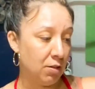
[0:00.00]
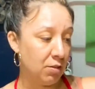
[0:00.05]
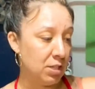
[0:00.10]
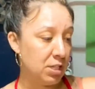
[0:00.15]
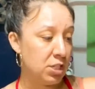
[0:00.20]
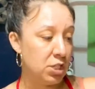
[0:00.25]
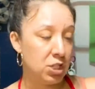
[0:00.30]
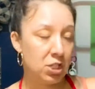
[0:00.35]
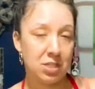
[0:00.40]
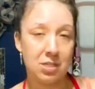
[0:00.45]

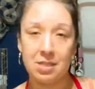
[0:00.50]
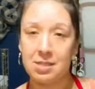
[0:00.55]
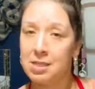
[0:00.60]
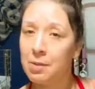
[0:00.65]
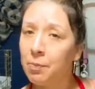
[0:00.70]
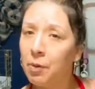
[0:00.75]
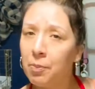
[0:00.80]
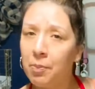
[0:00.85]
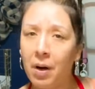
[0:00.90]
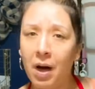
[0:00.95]
This is just a
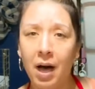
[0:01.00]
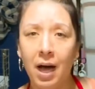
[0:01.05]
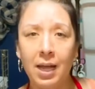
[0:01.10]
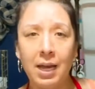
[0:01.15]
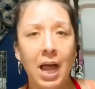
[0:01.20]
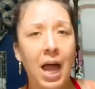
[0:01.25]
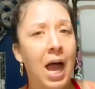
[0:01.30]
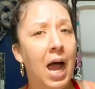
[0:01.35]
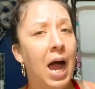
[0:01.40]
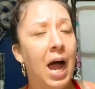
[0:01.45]
simple pot
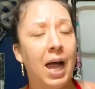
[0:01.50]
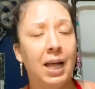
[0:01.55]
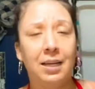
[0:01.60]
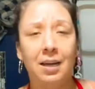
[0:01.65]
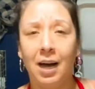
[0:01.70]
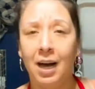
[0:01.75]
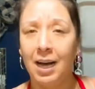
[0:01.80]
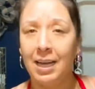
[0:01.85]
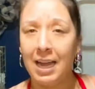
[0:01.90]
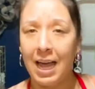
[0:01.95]
I
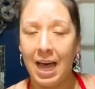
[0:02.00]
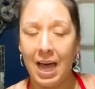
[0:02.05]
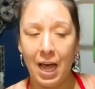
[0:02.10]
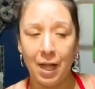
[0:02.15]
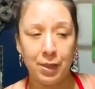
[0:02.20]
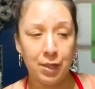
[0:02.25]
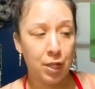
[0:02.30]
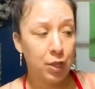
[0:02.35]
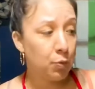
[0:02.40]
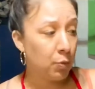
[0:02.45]
got
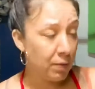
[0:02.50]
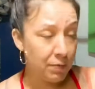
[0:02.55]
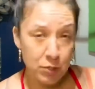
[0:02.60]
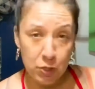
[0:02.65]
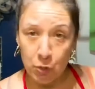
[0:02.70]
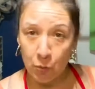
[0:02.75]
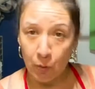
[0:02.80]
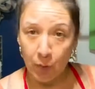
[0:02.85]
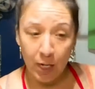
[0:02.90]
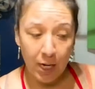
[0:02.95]
at the thrift
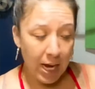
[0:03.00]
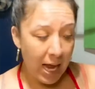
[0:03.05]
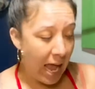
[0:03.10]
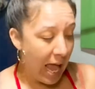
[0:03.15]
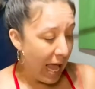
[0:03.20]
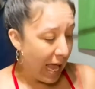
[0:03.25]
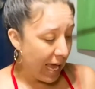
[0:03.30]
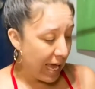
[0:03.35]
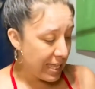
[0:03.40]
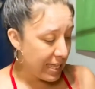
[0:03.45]
store,
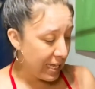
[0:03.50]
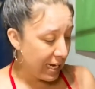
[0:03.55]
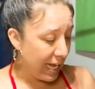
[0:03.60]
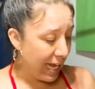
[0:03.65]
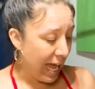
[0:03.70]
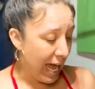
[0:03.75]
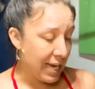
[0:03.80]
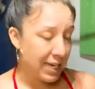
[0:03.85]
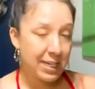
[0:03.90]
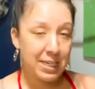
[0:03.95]
and then I
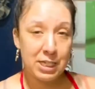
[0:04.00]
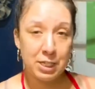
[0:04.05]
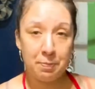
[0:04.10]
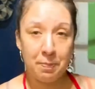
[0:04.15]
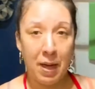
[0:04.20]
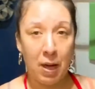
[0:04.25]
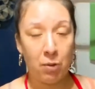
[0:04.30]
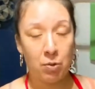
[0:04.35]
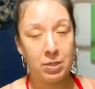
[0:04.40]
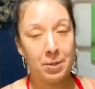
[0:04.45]
added a
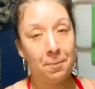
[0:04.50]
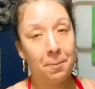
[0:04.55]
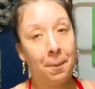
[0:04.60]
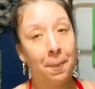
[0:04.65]
spout.